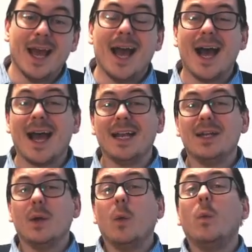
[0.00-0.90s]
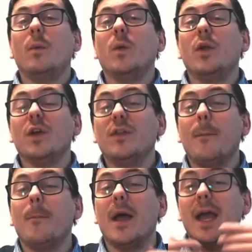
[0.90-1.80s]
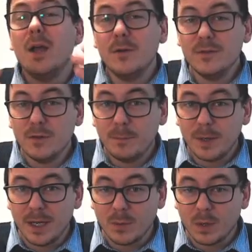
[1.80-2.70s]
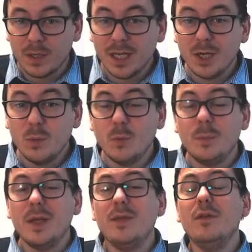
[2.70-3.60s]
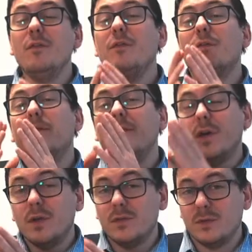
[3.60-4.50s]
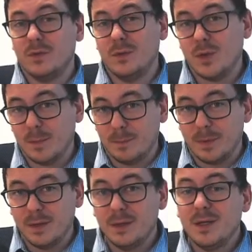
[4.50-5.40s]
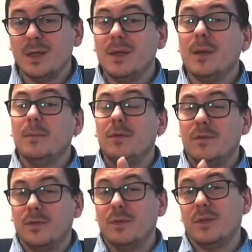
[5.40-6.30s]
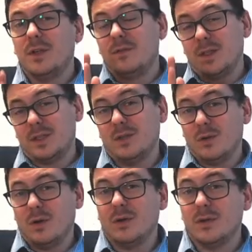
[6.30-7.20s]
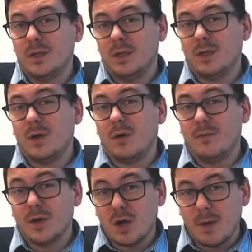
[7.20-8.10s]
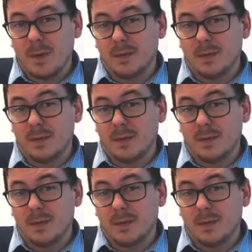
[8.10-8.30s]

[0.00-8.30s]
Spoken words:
And when we look at the payoffs of player 1, it would be the first number before the division of the comma.